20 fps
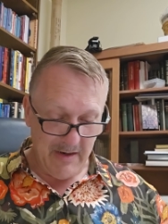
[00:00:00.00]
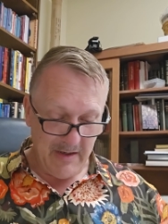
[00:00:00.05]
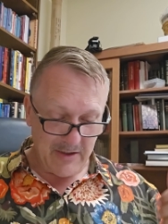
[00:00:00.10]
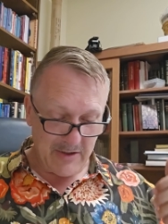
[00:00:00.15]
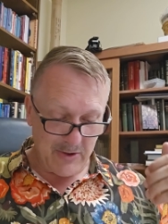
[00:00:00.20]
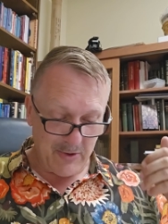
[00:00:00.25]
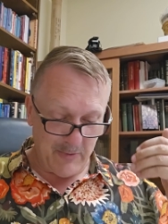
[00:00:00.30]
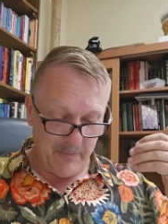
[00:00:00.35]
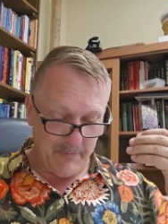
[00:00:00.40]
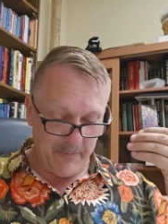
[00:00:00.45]

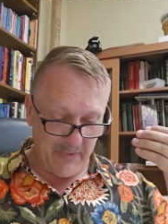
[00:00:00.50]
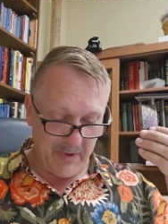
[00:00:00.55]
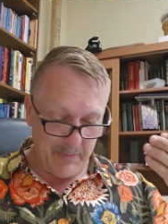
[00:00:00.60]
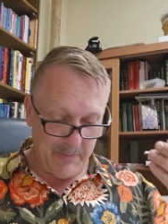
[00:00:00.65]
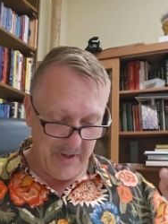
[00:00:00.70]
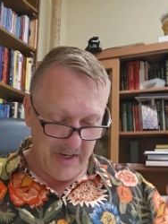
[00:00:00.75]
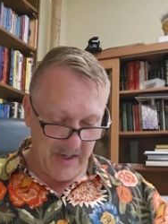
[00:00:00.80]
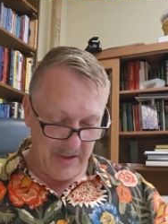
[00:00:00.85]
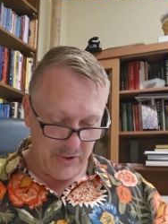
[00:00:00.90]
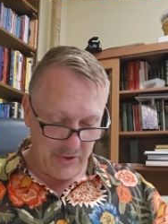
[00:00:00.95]
So,
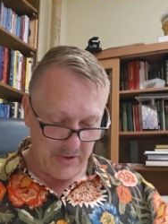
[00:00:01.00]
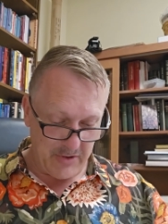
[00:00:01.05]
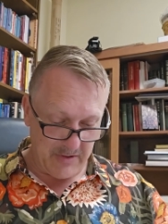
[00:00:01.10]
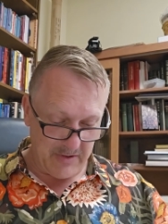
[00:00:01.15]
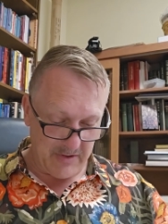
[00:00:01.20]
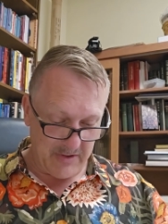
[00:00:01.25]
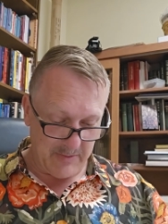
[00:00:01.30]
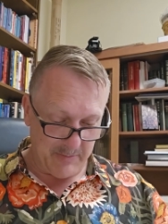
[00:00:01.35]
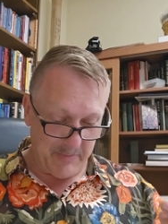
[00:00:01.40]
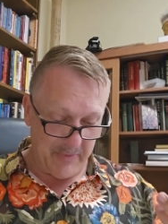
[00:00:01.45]

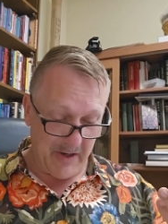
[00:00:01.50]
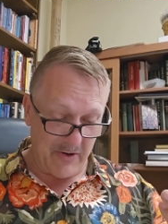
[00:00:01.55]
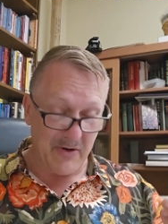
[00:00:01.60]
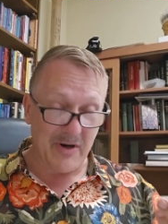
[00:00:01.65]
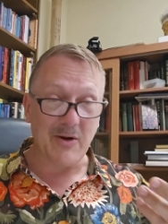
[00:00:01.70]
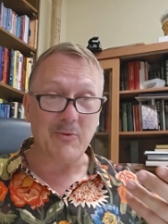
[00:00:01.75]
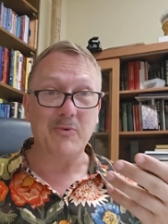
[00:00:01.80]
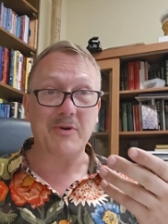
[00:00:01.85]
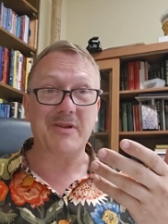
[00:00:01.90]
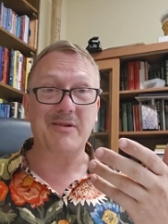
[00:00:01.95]
patience,
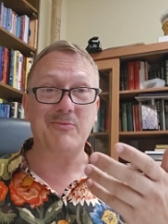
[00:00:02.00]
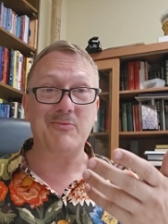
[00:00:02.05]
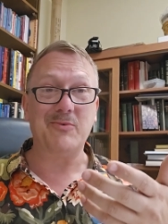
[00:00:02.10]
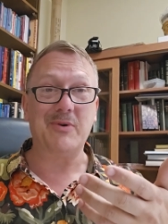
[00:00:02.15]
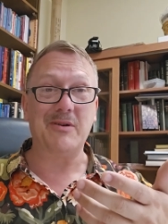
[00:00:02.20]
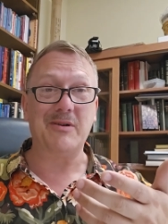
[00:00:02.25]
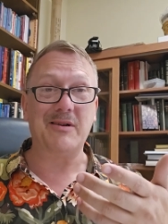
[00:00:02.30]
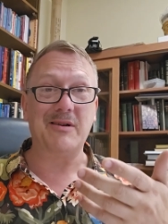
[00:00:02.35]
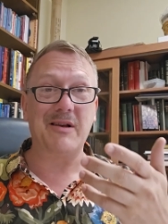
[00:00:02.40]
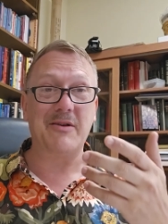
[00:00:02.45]
bearing with
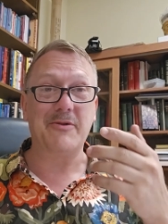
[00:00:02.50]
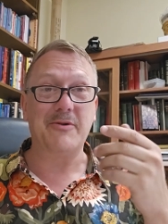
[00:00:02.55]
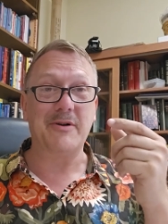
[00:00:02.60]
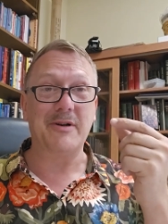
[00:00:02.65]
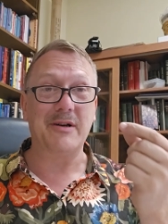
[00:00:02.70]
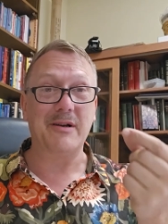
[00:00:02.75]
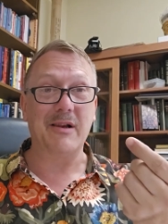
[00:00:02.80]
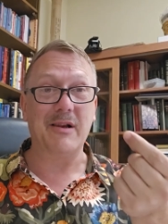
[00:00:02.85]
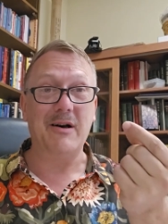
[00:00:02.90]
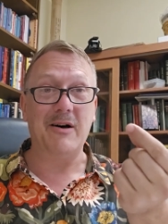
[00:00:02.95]
one another
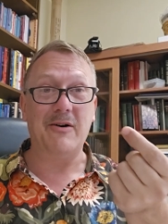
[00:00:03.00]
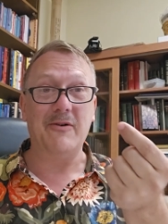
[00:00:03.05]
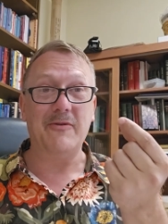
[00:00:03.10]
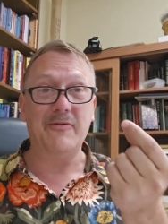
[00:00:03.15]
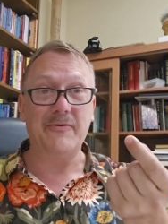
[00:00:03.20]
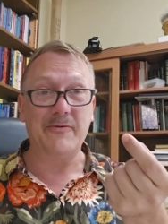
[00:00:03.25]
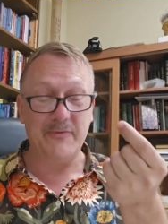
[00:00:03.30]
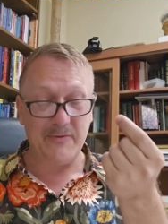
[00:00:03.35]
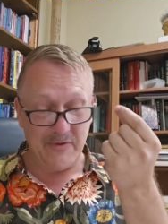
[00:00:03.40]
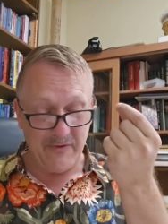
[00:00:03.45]
in love,
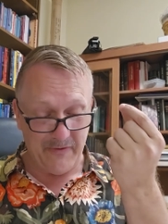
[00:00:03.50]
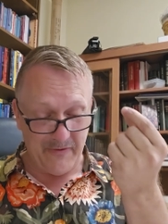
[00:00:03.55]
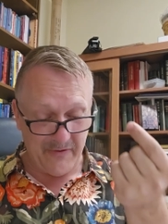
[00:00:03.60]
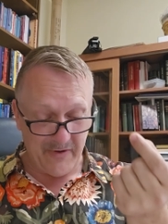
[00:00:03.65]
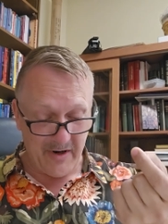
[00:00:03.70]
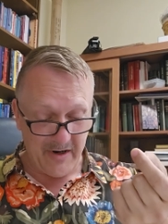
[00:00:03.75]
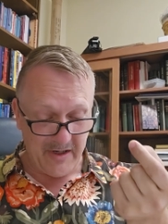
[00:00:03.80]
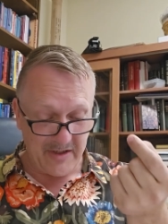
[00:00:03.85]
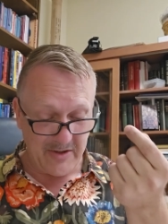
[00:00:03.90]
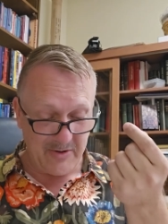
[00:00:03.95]

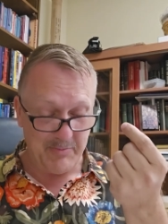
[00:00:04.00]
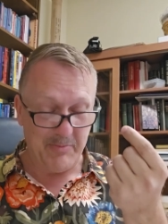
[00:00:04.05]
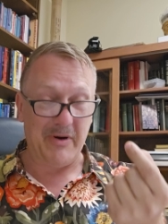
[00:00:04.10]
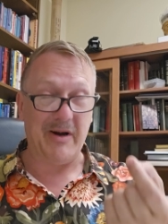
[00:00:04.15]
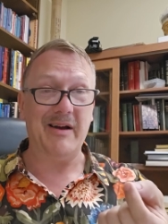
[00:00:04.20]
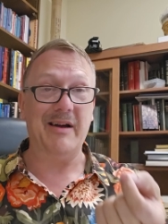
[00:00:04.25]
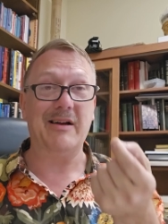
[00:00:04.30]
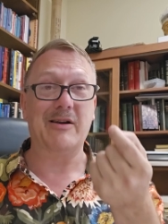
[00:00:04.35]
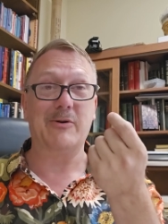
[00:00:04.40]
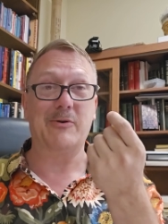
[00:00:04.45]
defined
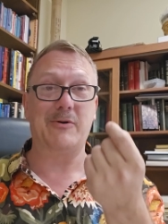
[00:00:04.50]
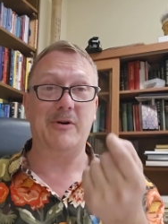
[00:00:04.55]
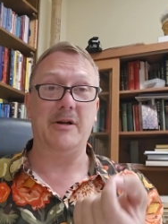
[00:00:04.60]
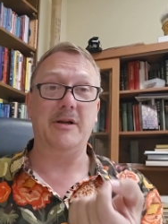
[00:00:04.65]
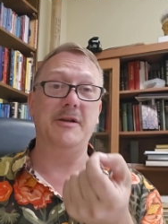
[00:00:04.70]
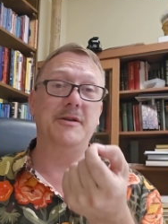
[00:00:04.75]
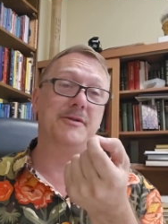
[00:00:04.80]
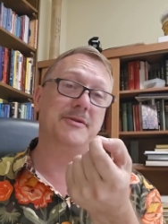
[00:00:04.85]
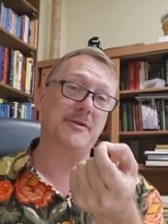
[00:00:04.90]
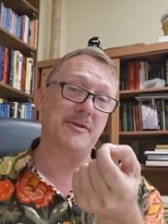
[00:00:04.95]
by
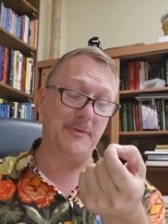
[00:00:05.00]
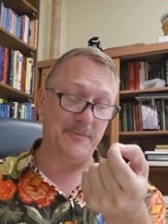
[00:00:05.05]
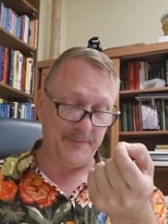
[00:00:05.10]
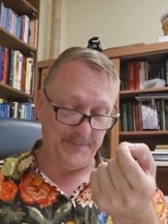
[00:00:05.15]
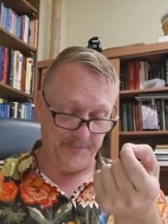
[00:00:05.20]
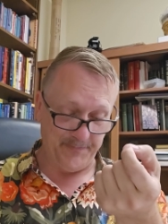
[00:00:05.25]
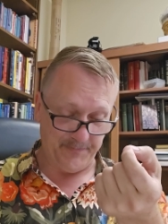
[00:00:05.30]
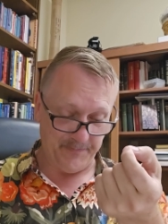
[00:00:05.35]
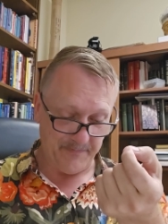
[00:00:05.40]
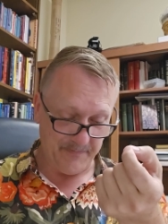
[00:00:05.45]
Christ.
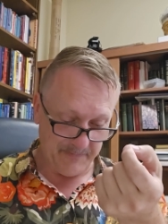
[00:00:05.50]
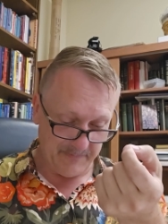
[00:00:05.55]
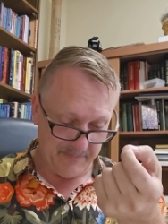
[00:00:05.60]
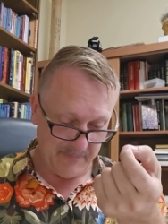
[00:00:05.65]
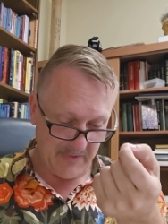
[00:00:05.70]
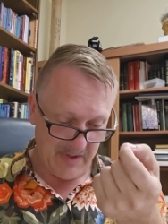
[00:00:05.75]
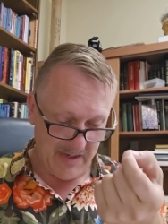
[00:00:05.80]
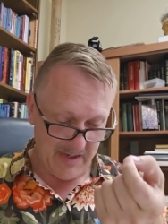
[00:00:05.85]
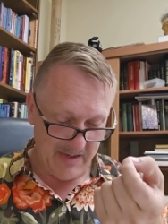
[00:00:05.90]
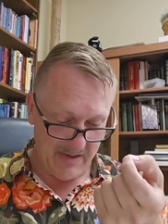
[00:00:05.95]

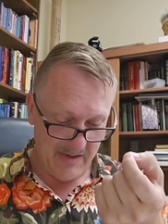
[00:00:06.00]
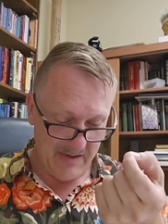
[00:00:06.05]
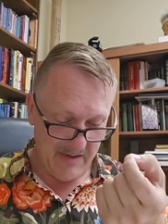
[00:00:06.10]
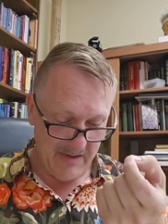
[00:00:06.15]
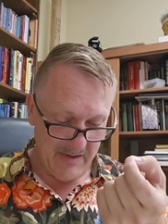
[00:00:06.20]
Okay?